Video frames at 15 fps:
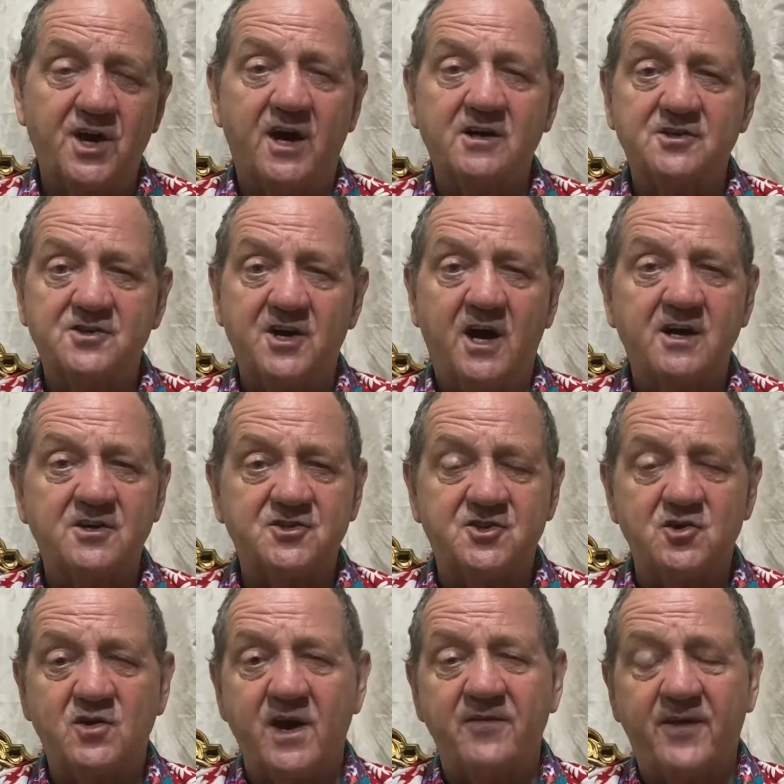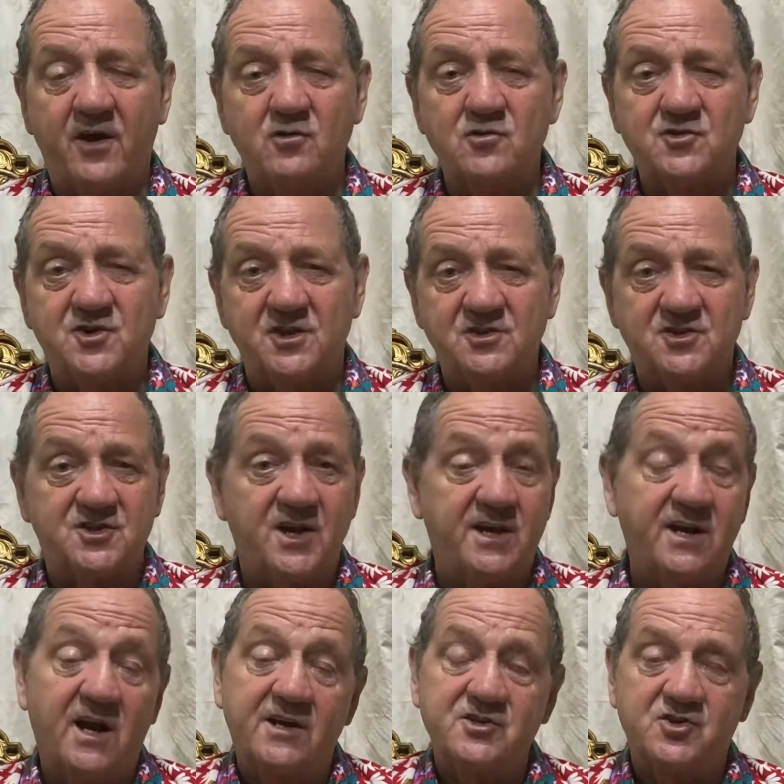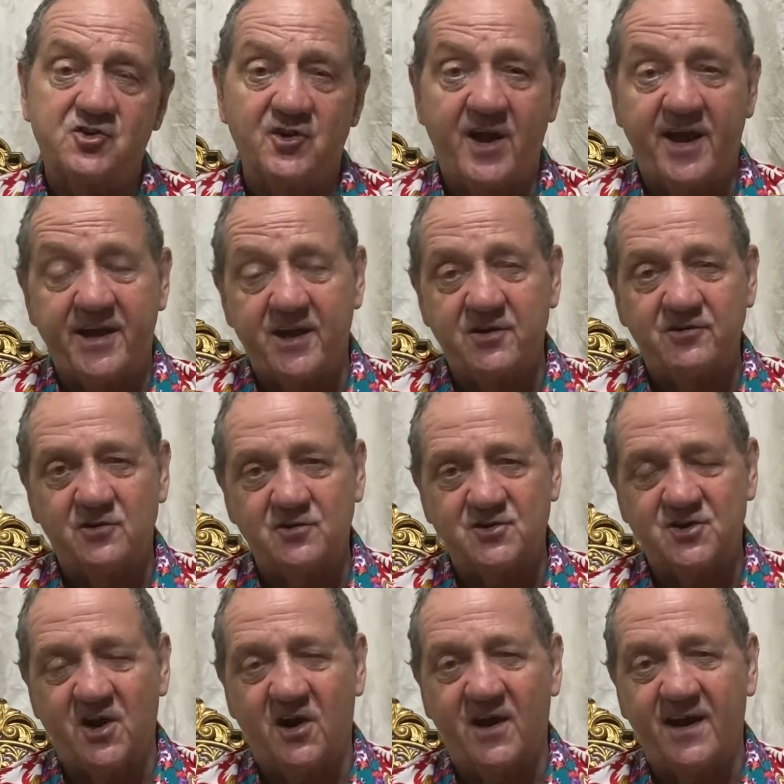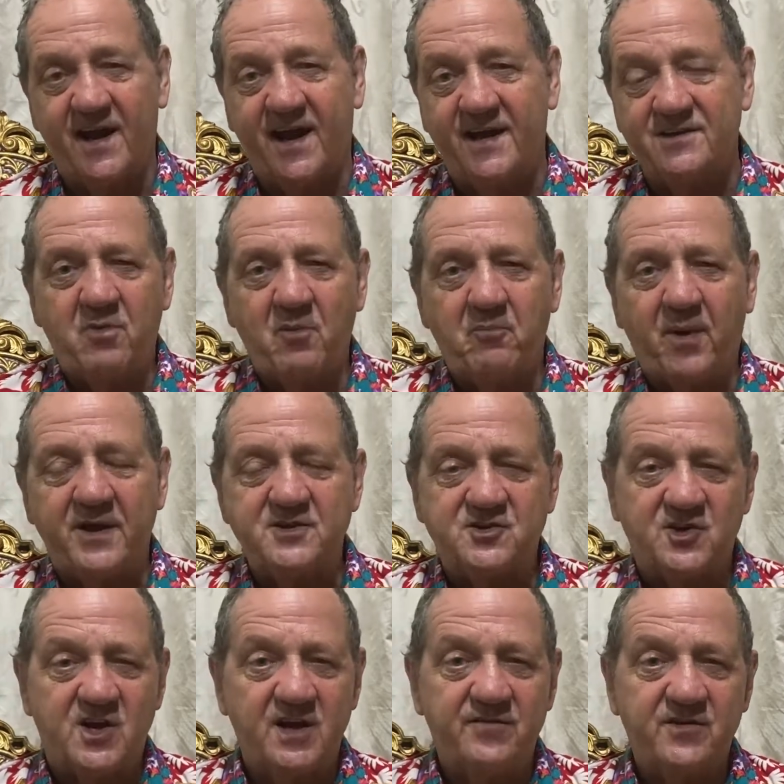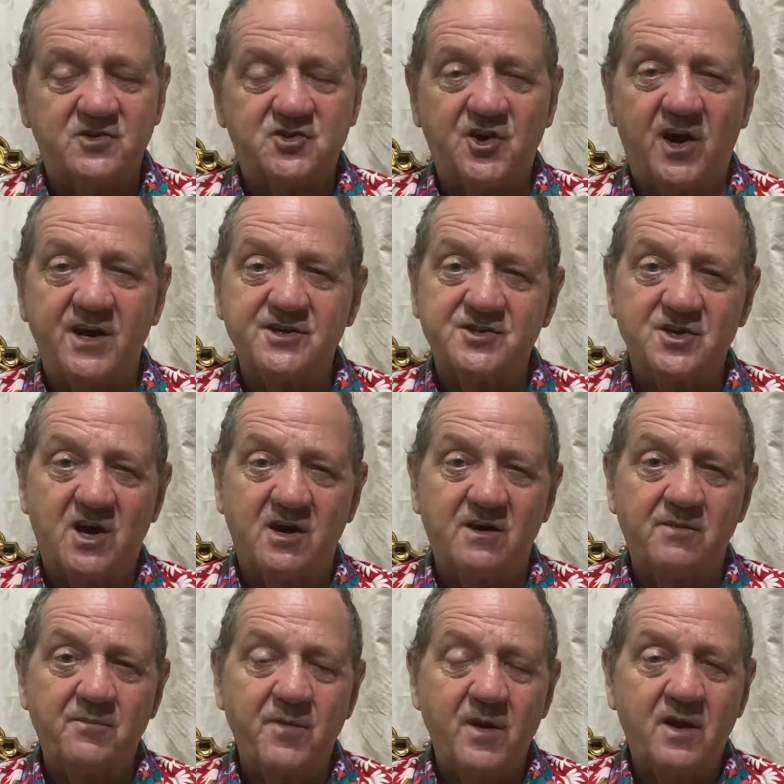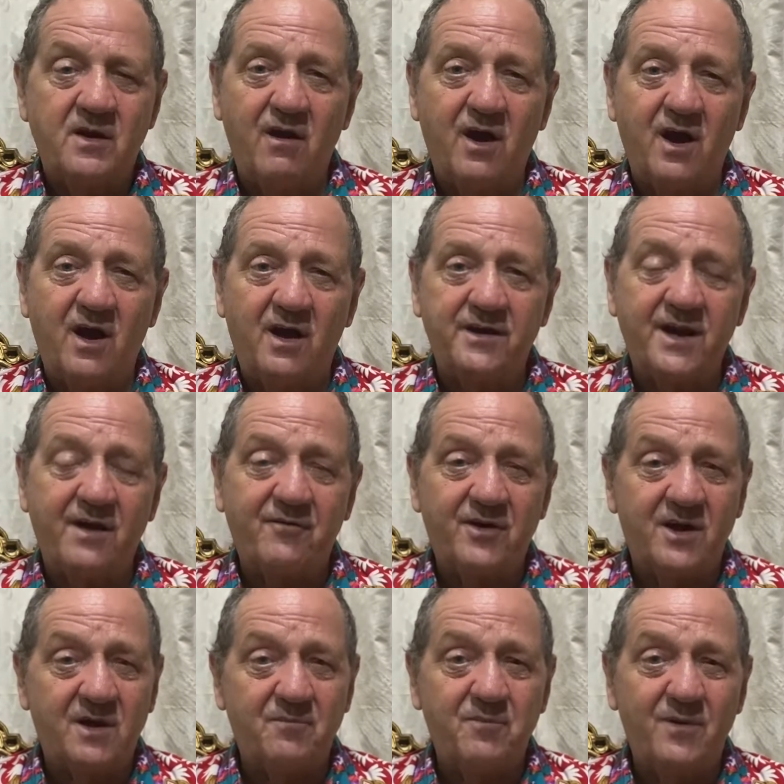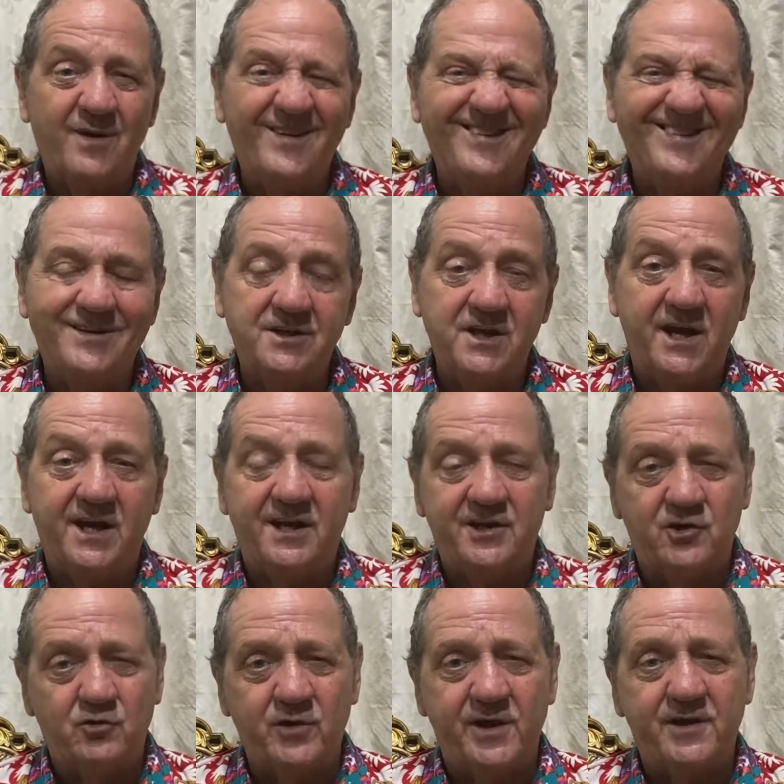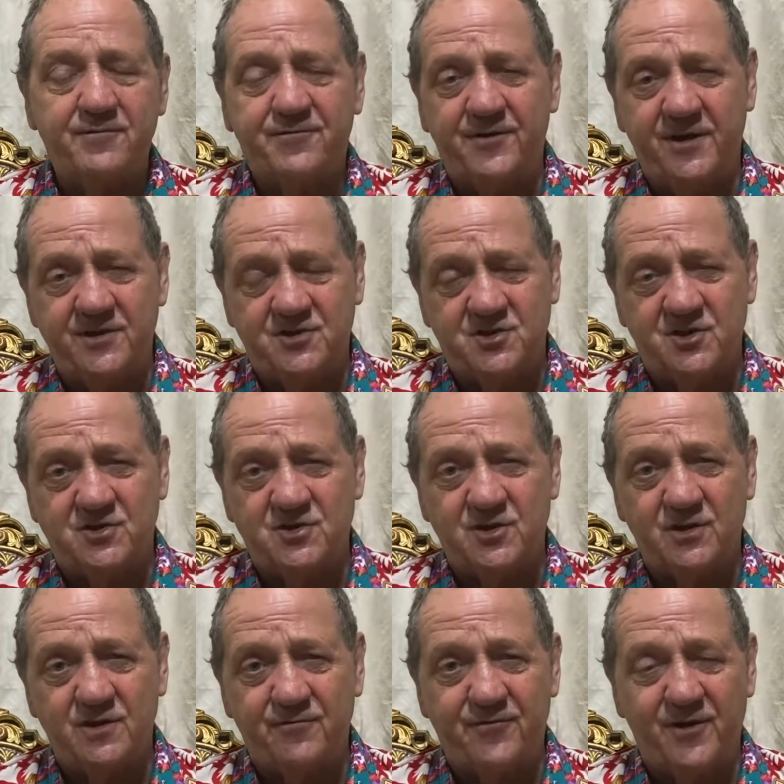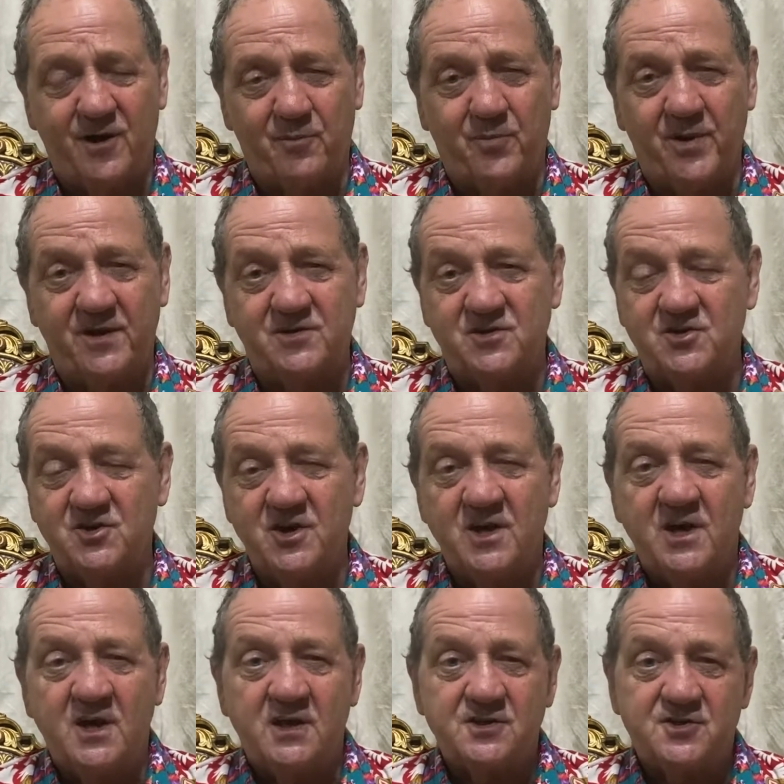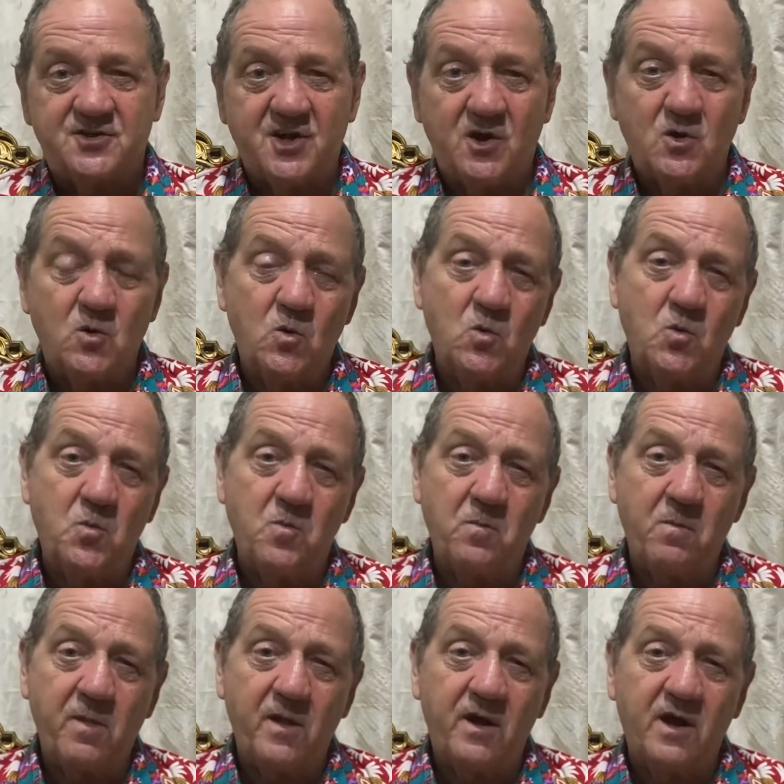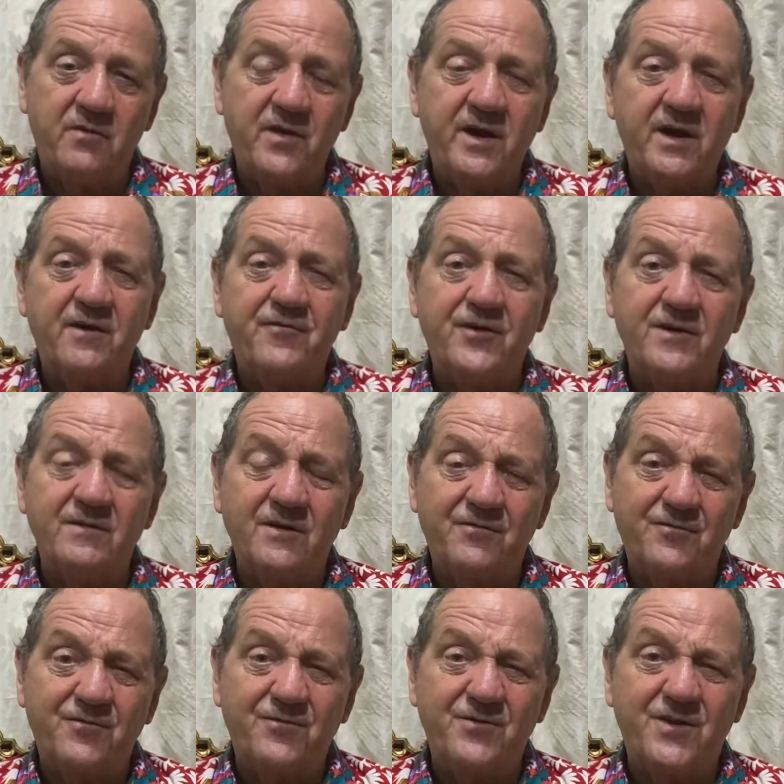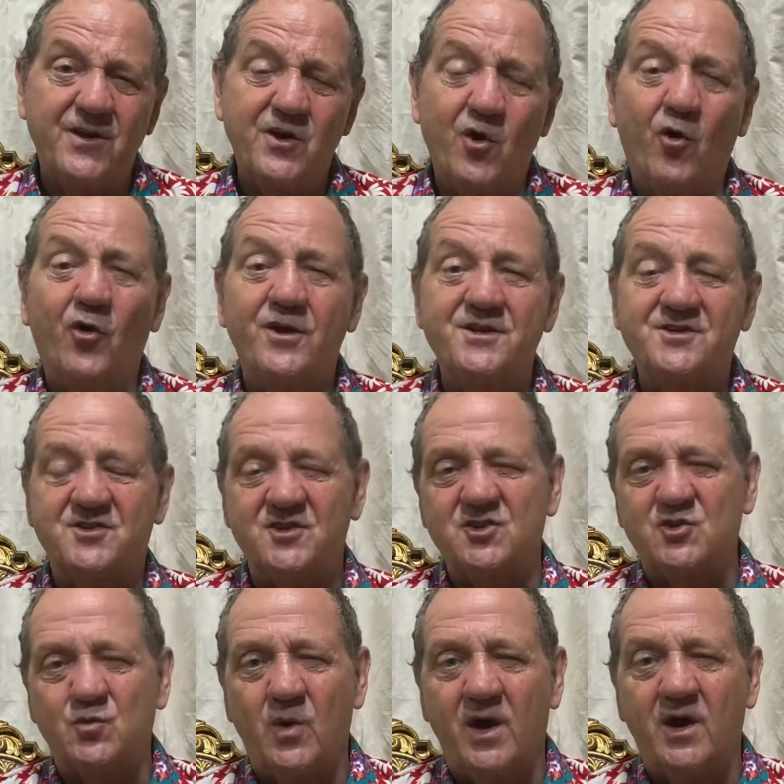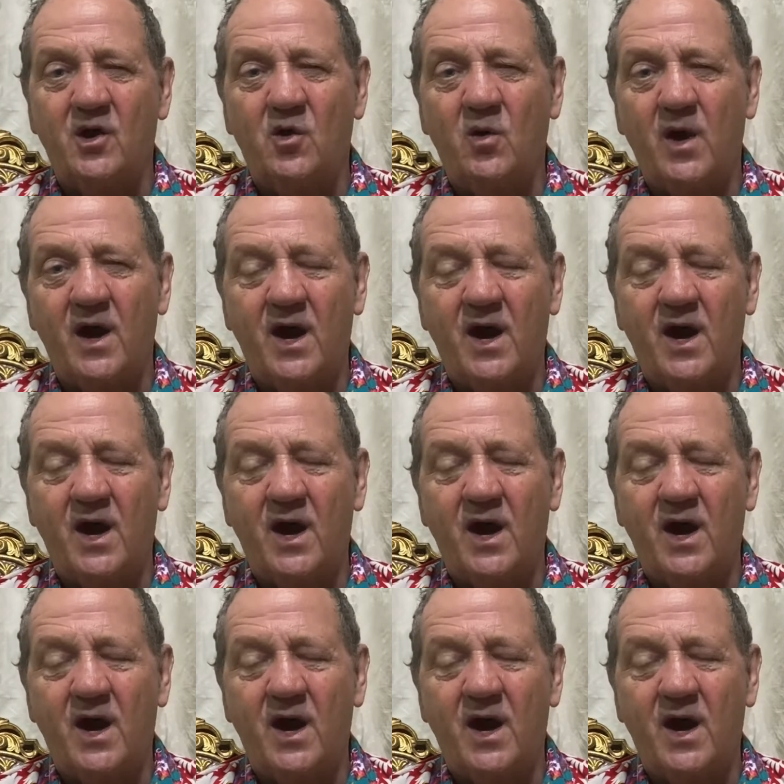tuk-tuks. You get those in, say, like Sri Lanka or Thailand, but basically the trikes are another nearly unique feature to the Philippines. So, and then I think the noise as well.